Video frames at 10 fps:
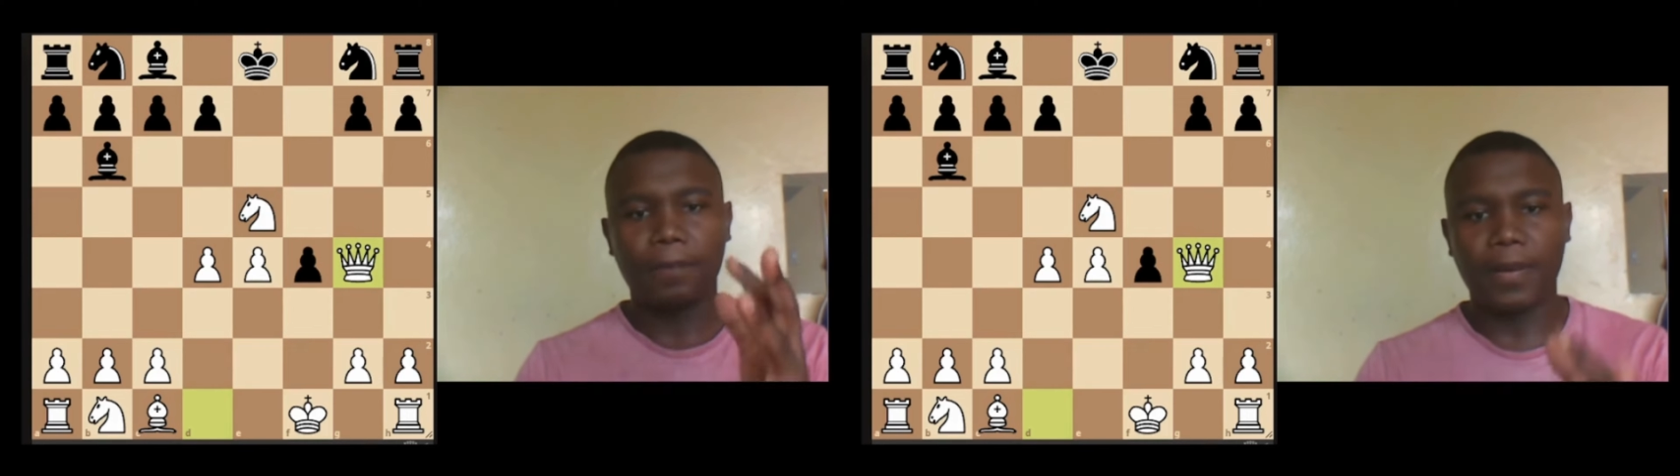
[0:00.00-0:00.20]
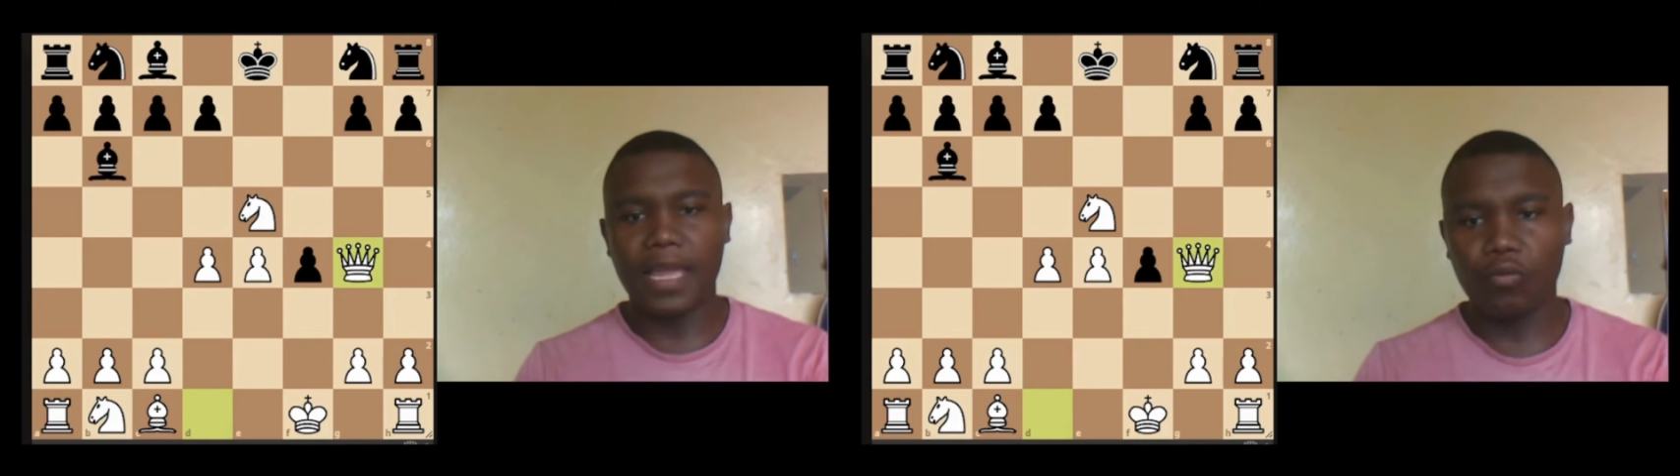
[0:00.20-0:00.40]

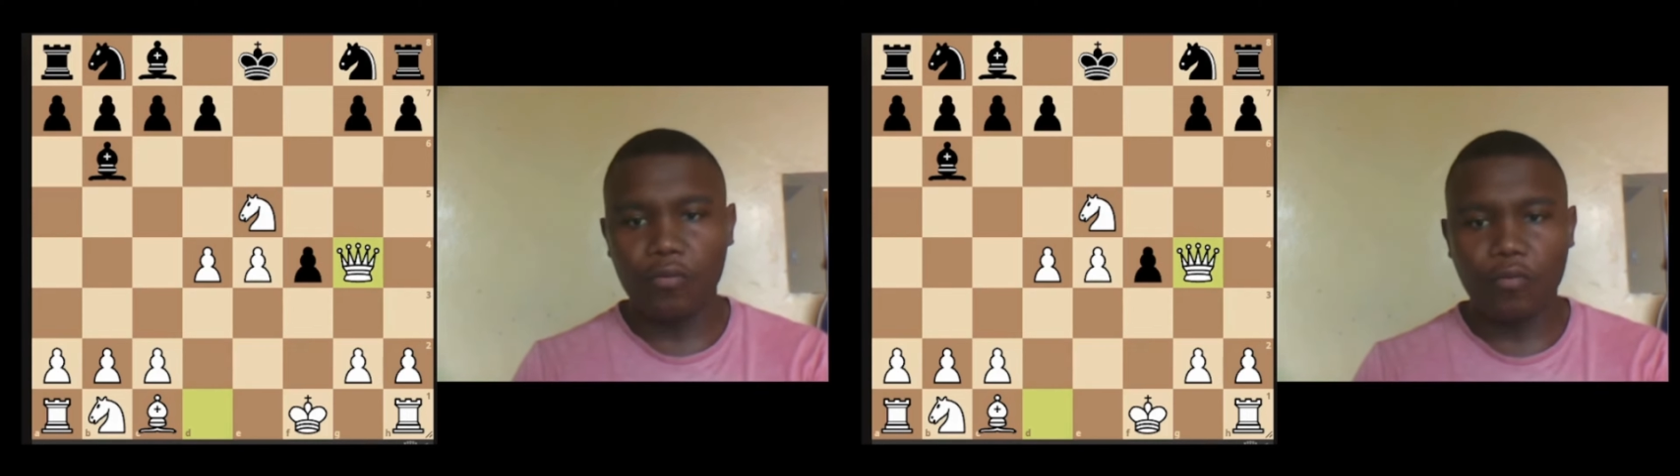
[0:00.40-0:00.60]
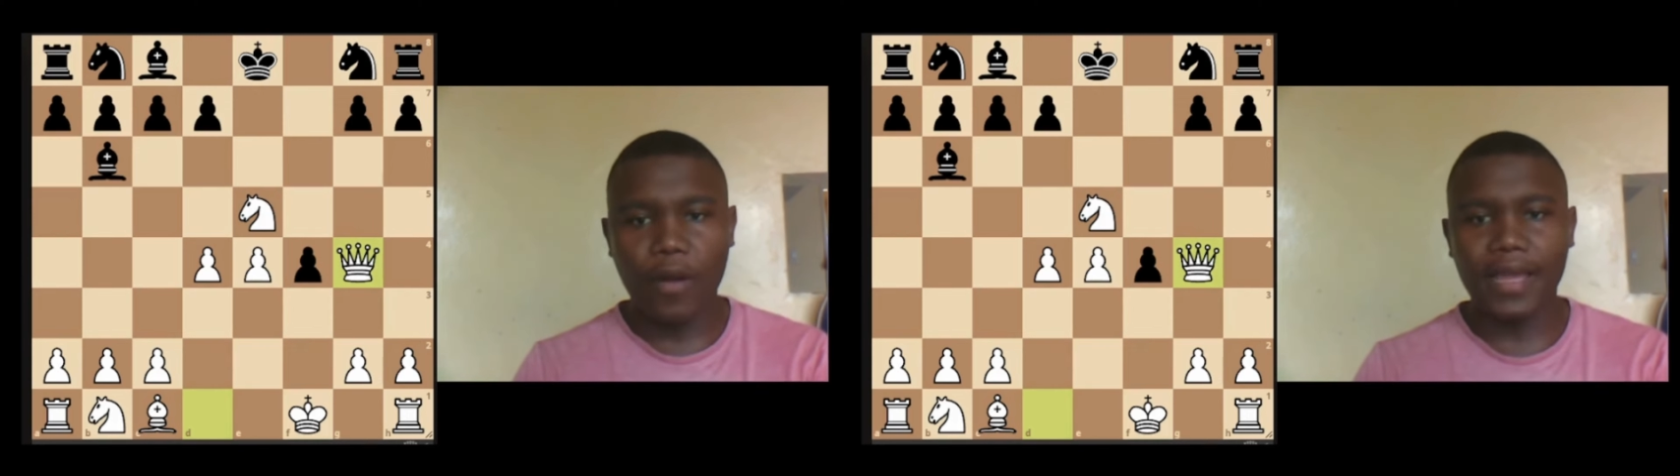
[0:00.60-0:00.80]
playing
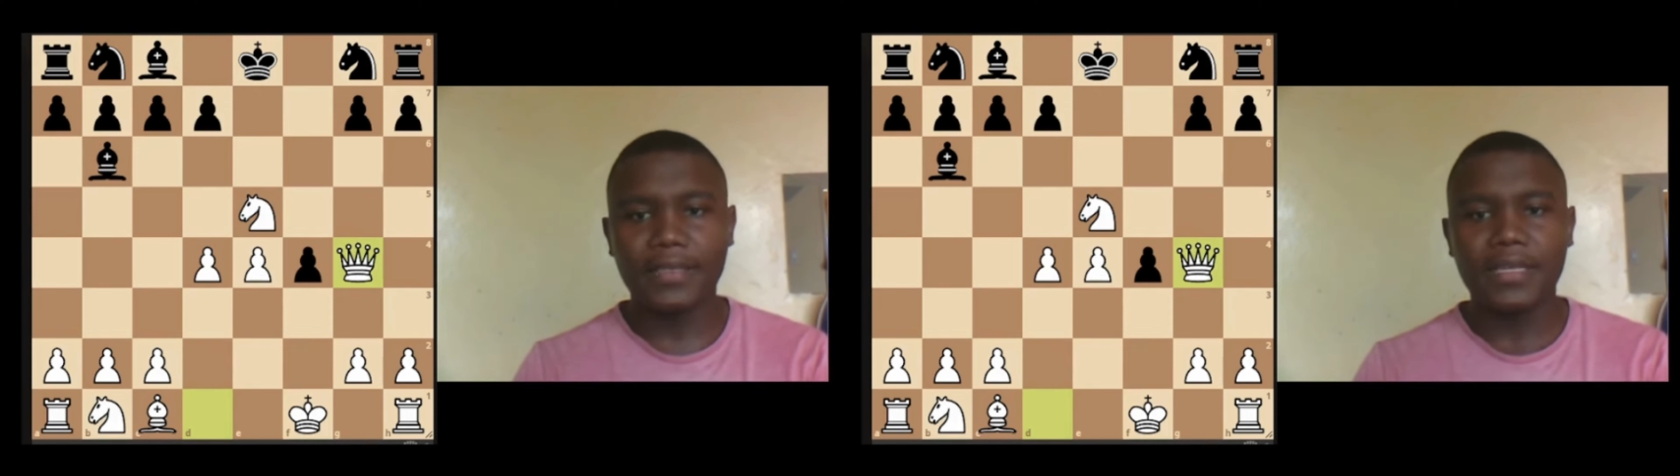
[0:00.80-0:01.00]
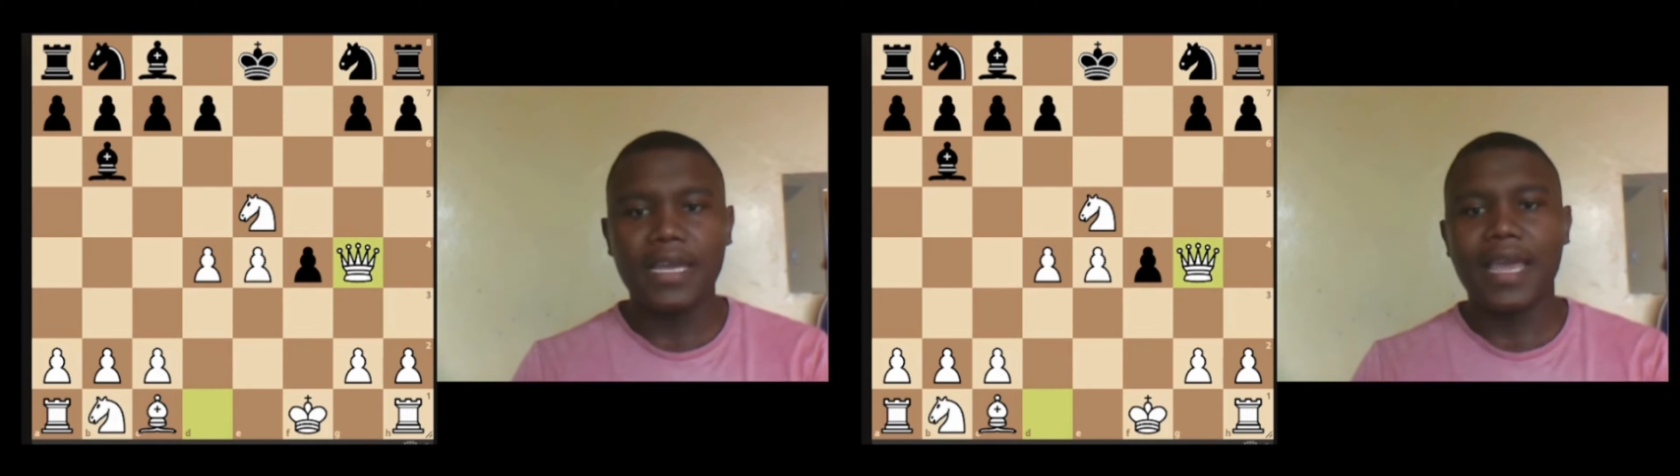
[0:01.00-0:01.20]
with white,
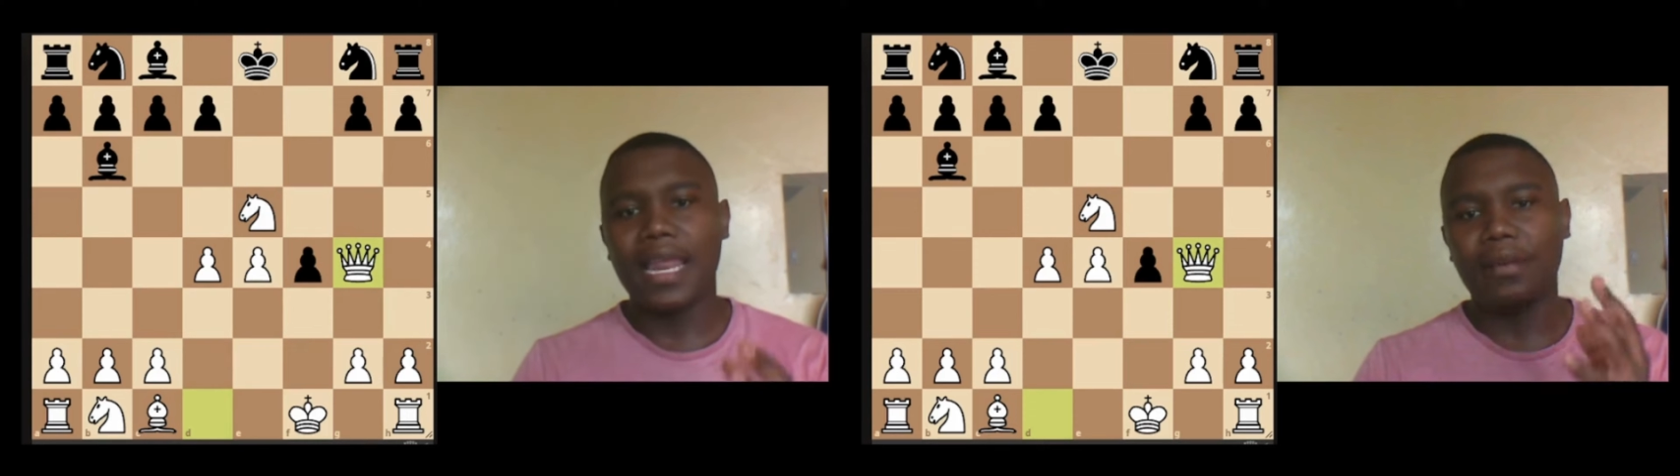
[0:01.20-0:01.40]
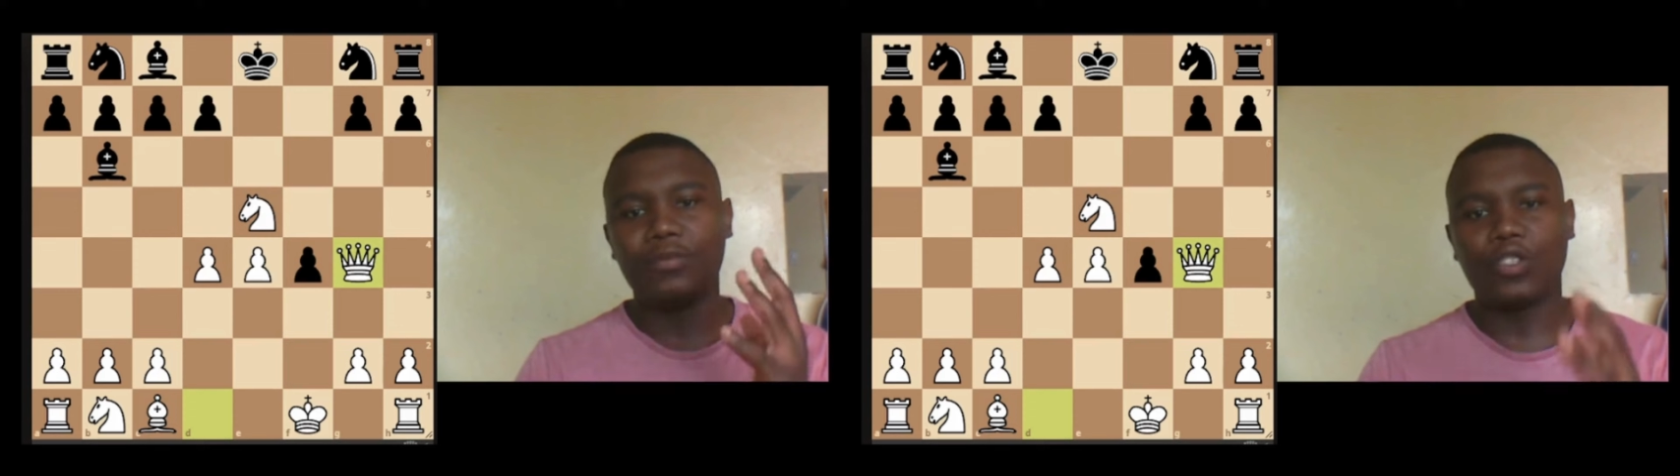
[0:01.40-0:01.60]

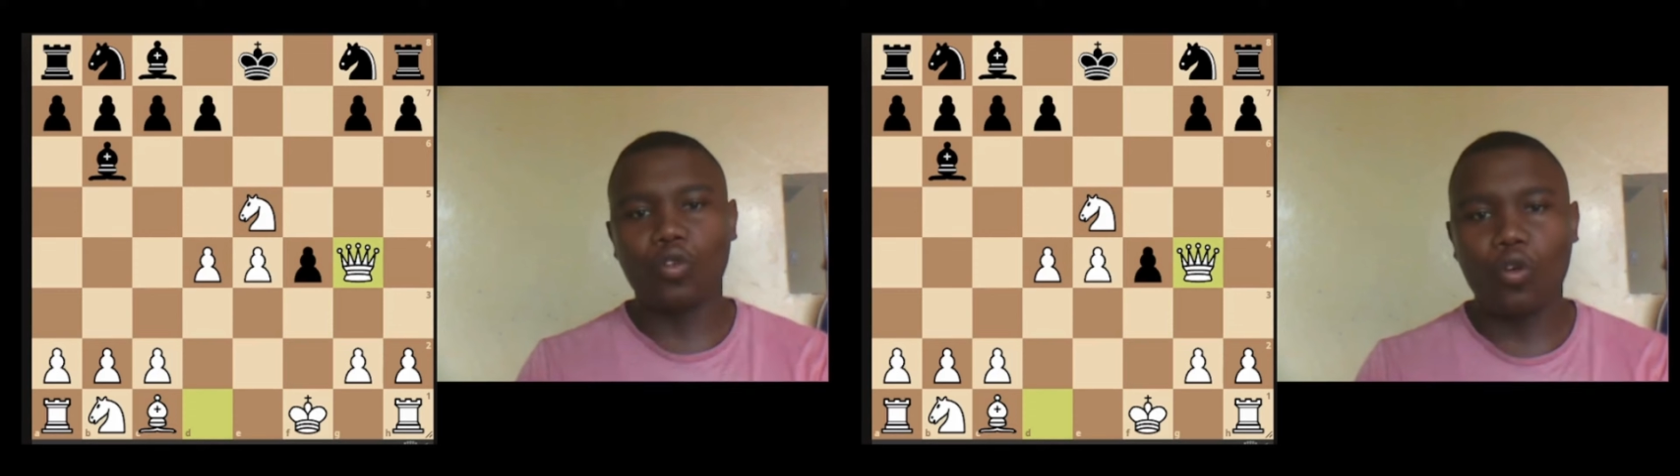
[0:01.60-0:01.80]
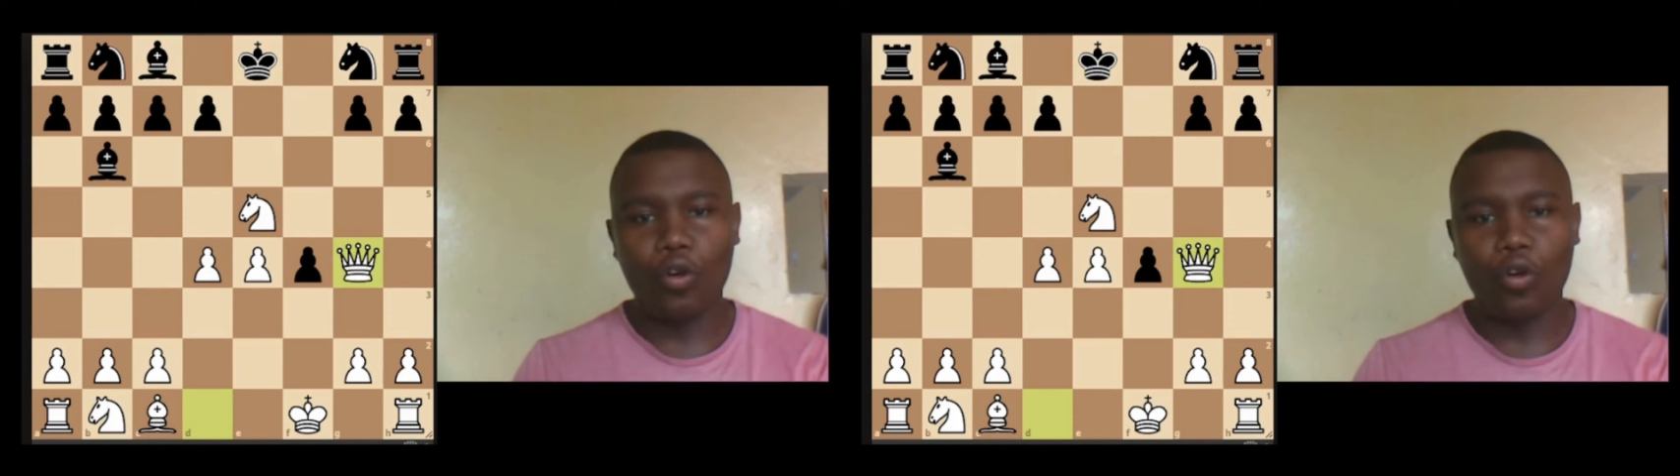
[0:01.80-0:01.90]
and I'm sure